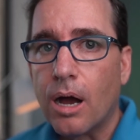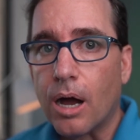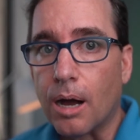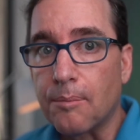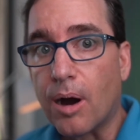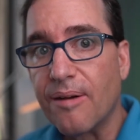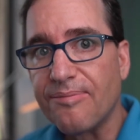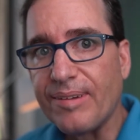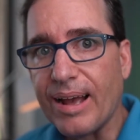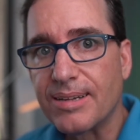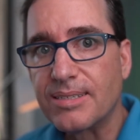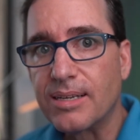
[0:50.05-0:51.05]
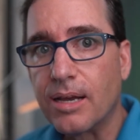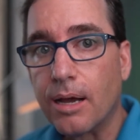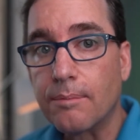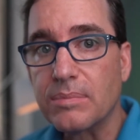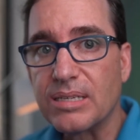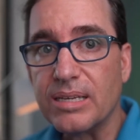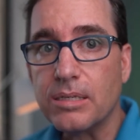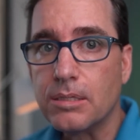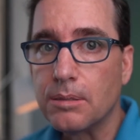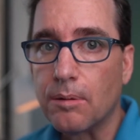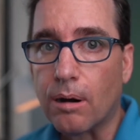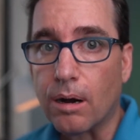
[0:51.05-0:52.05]
Our faxing comes
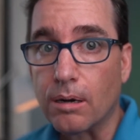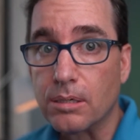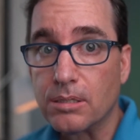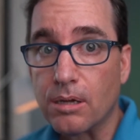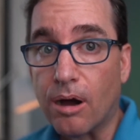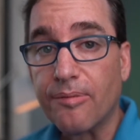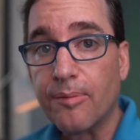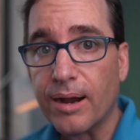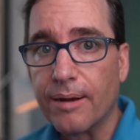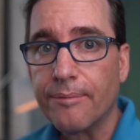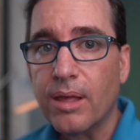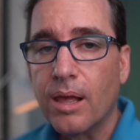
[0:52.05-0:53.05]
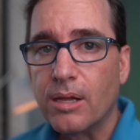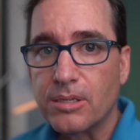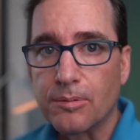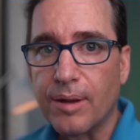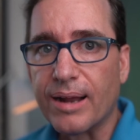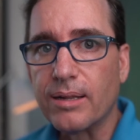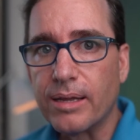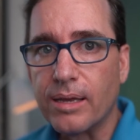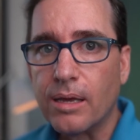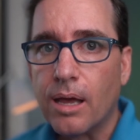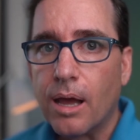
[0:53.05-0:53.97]
into our software directly,